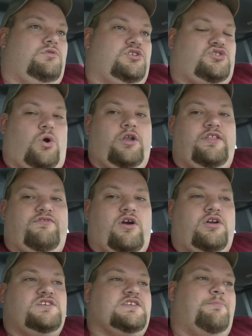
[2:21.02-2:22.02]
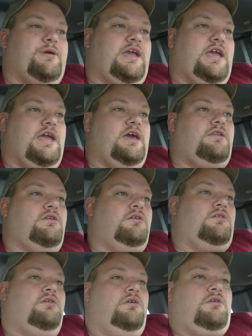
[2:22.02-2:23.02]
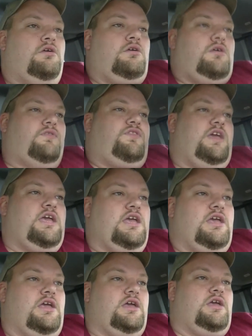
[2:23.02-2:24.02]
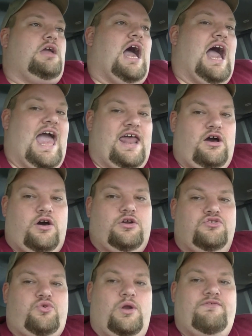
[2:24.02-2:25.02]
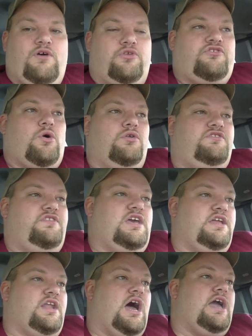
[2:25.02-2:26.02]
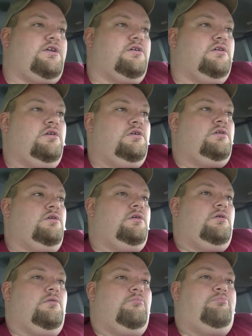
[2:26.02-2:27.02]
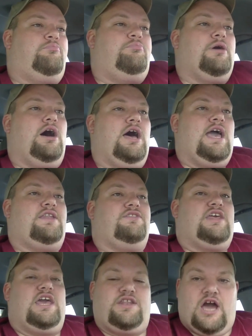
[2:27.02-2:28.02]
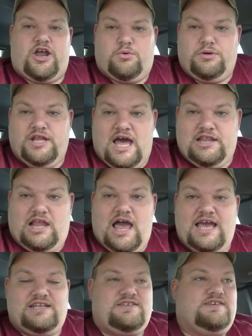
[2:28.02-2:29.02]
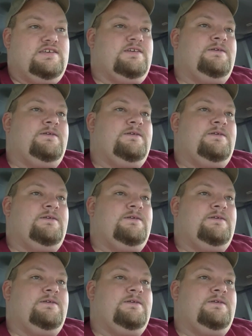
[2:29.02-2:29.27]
started the furnace up again. I had 120 volts going to the igniter, but the igniter would not light.